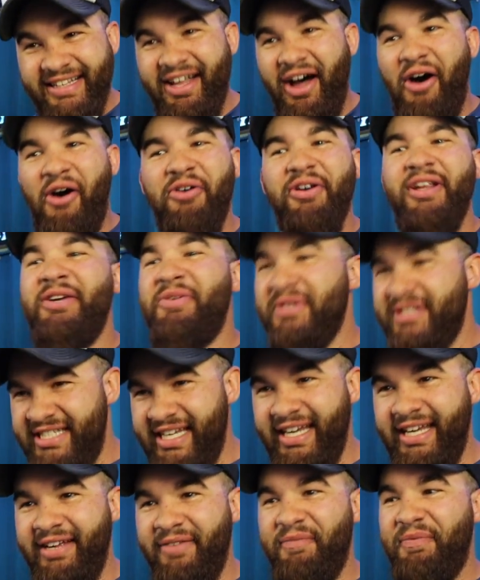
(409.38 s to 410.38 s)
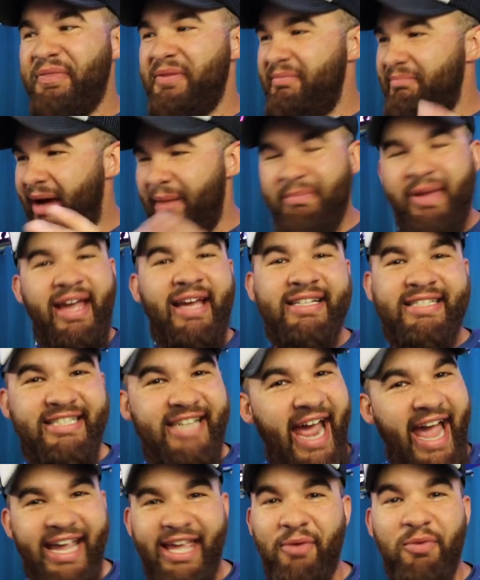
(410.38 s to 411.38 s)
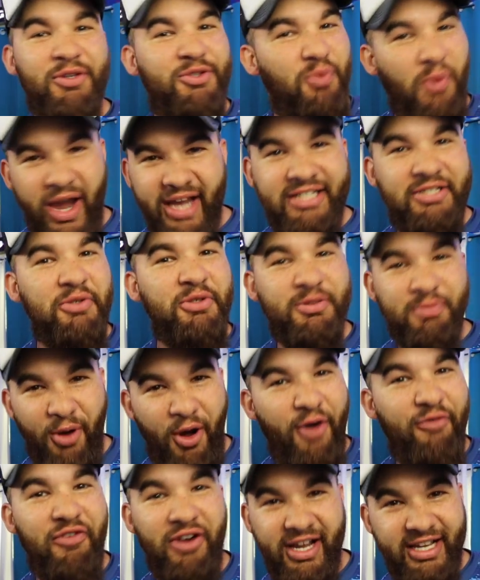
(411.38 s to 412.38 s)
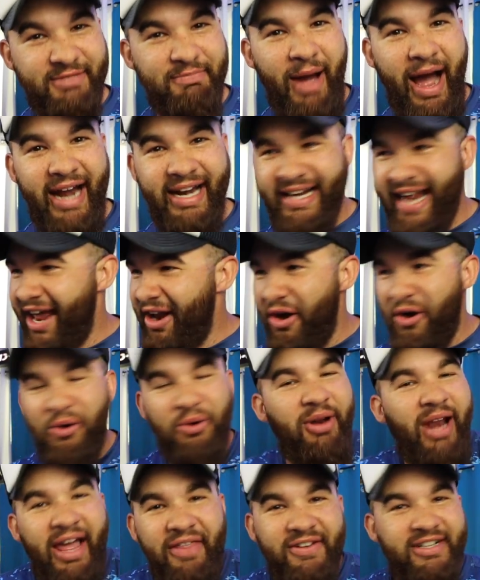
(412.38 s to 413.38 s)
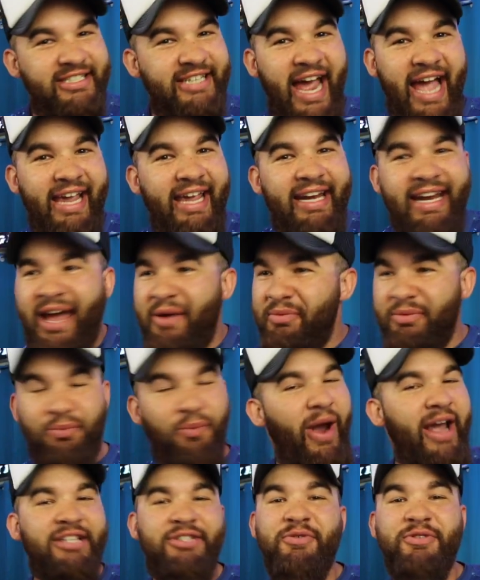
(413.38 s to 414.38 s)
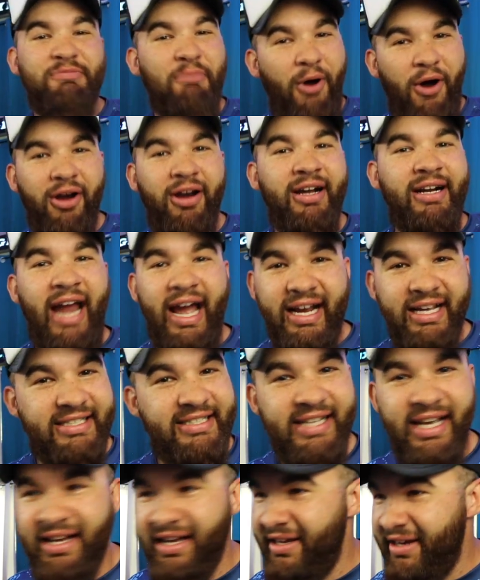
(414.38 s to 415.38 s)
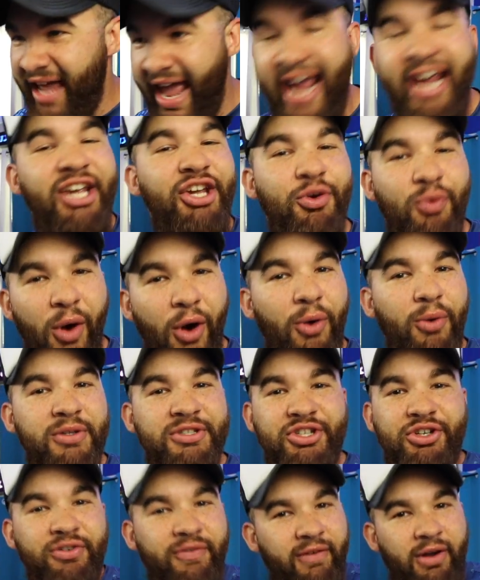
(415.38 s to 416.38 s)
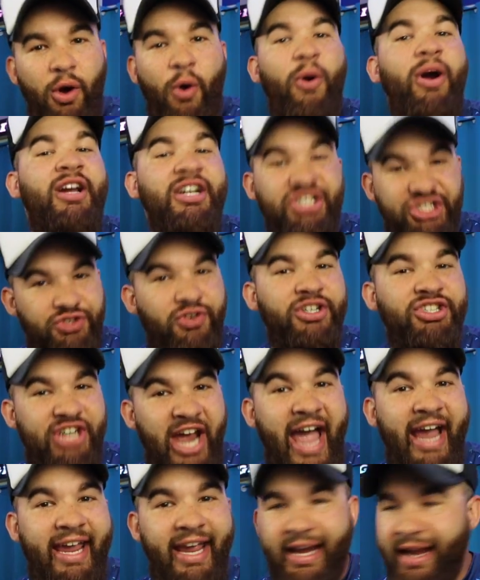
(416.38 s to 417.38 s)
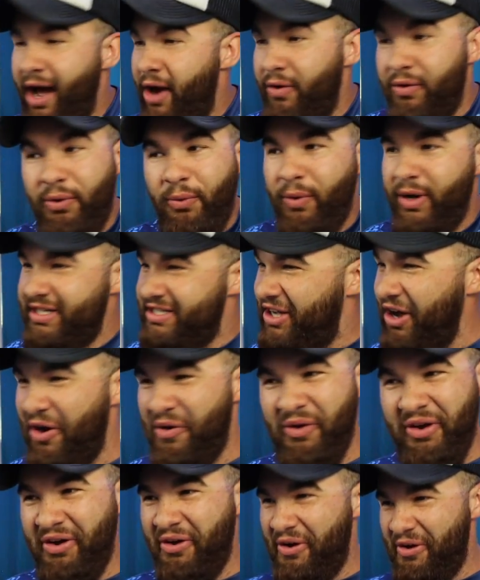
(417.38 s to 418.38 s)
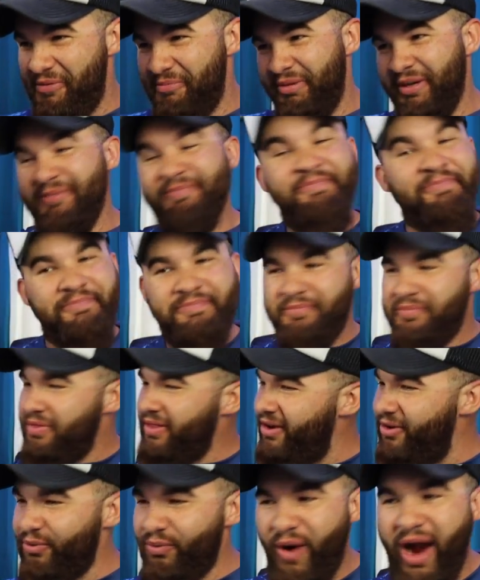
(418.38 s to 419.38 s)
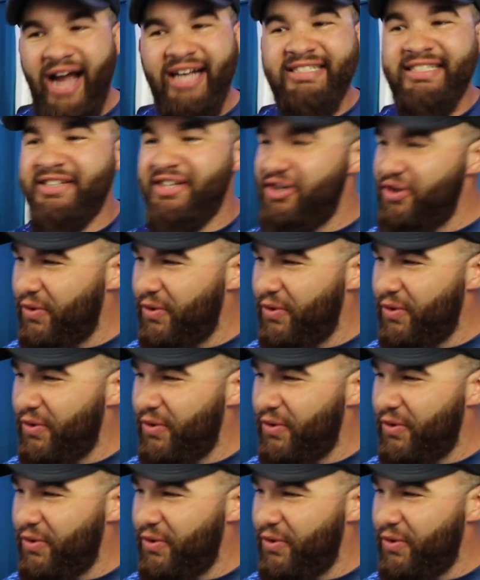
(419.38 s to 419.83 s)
the only critique my man's jacket was way too small for his body. That whole leather jacket, that way too small. It looked like a, eight-year-old's orchestra jacket. I don't know what's going on, but Rise of the